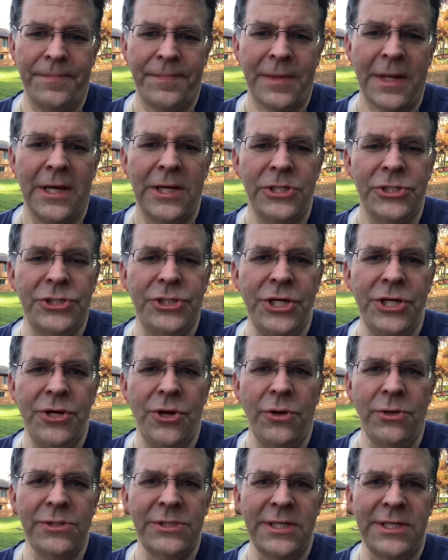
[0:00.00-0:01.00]
She
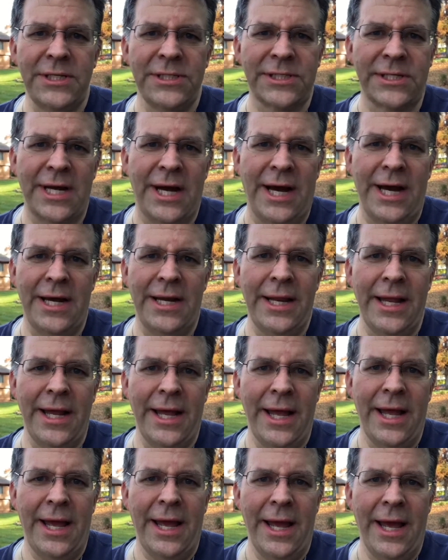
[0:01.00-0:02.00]
knows it as God
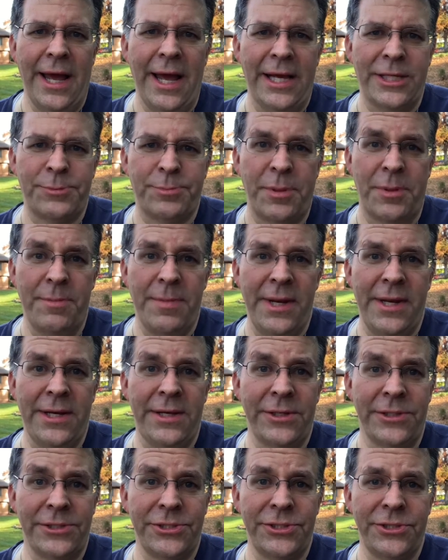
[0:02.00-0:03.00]
has permitted her
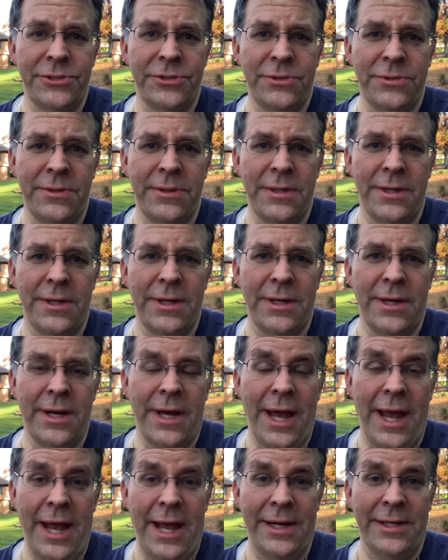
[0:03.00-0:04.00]
to,
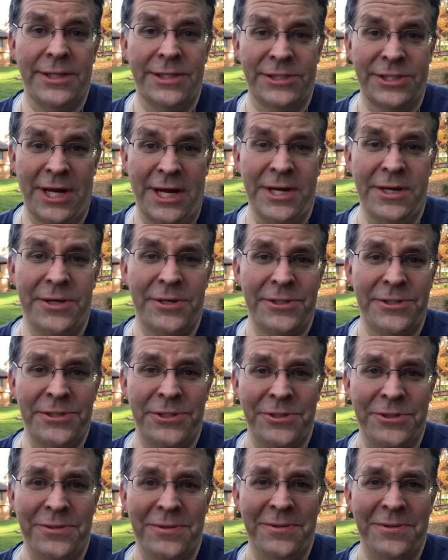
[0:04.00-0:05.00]
and designed her
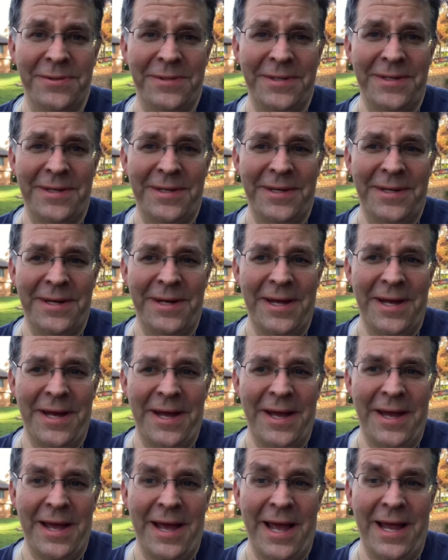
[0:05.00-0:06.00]
to,
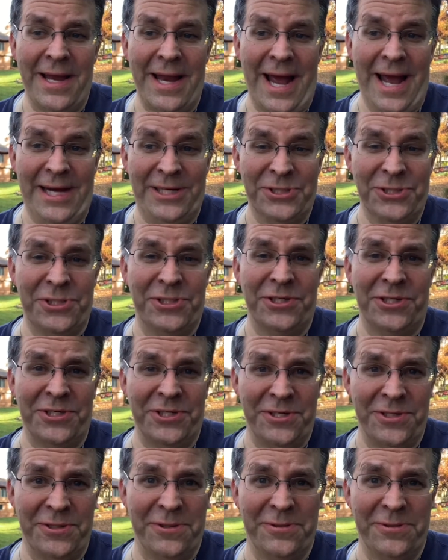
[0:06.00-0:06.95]
and asked her to.